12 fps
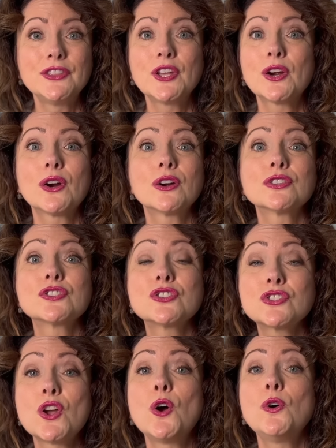There are
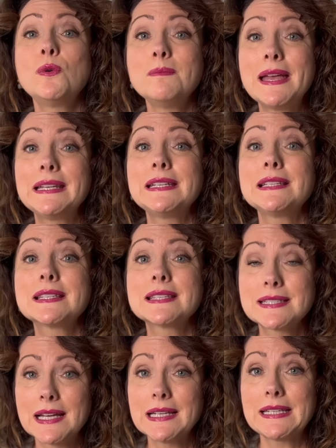so many
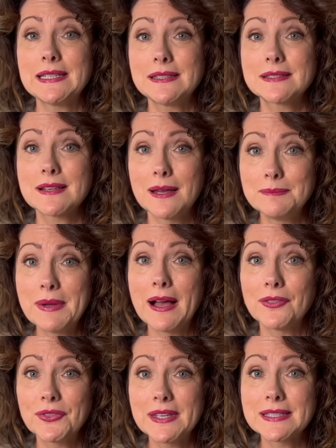studies
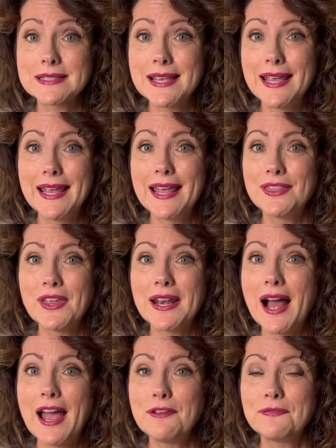about this that
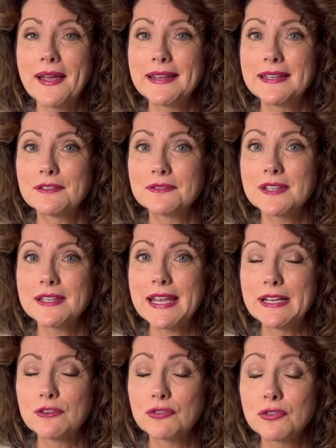I find it
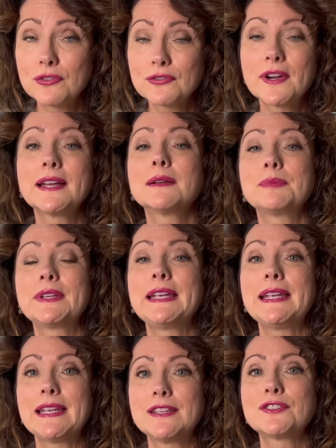
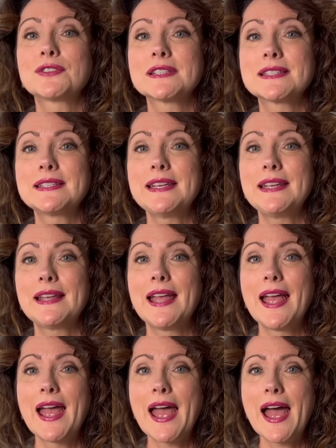incredibly interesting
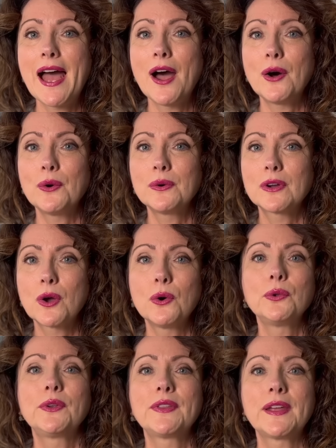how
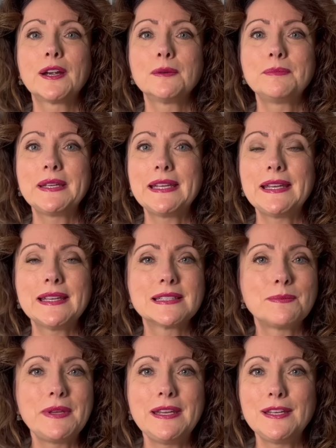cold therapy is
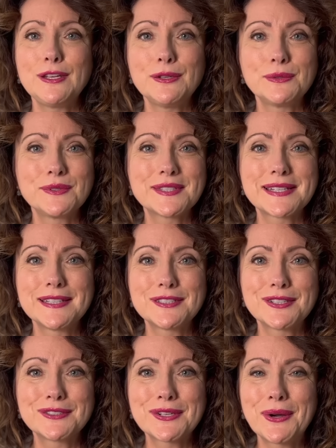being used
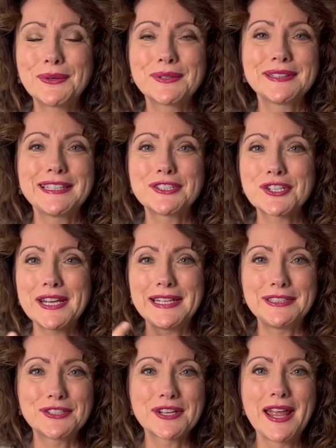to totally
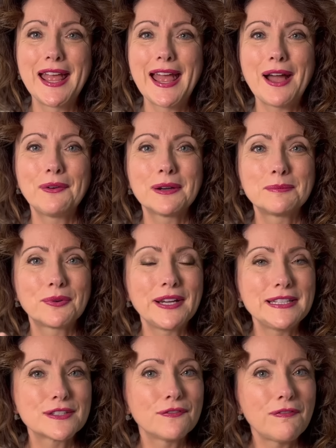change how our
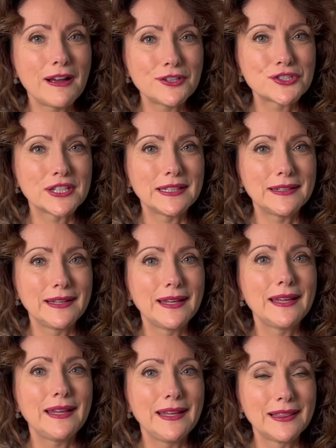brains function
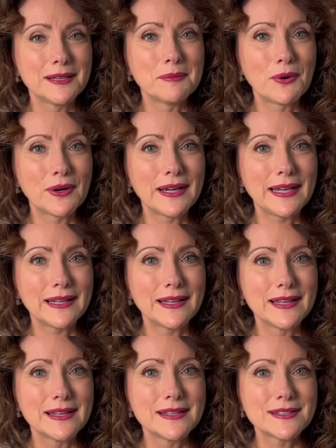in the morning.
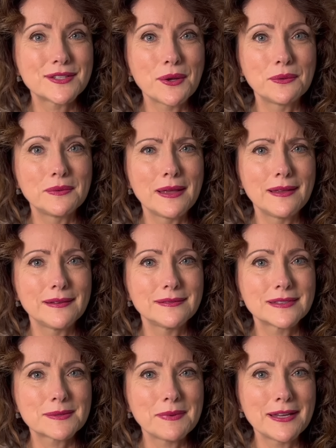So
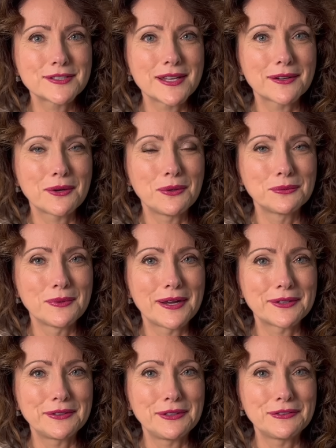splash that cold
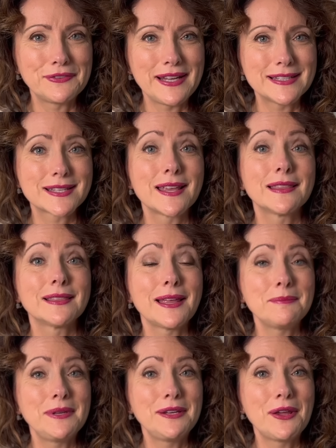water on your face.
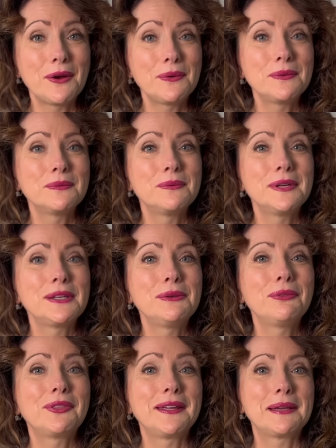Let me know what
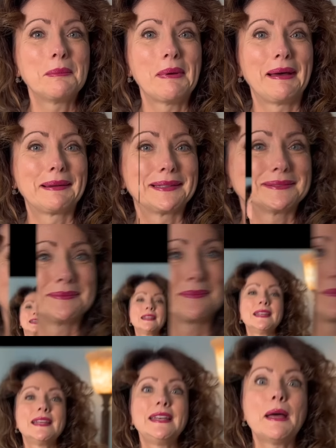you think about it.
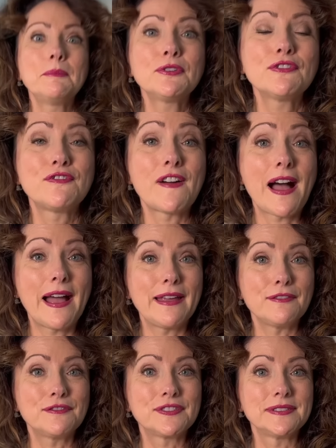Number
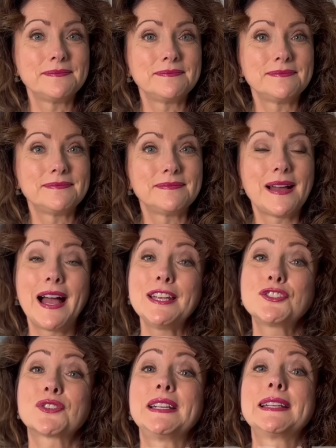five, I
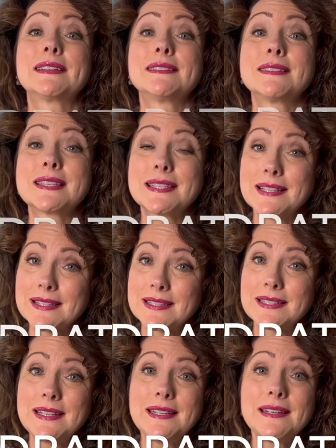drink
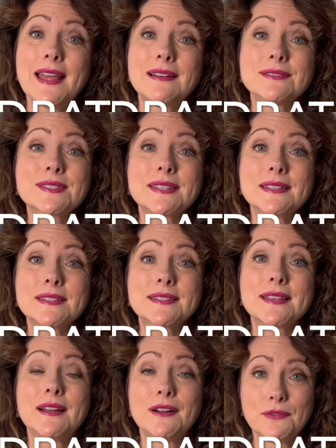16
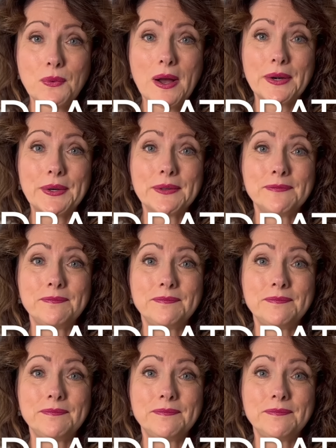ounces of water.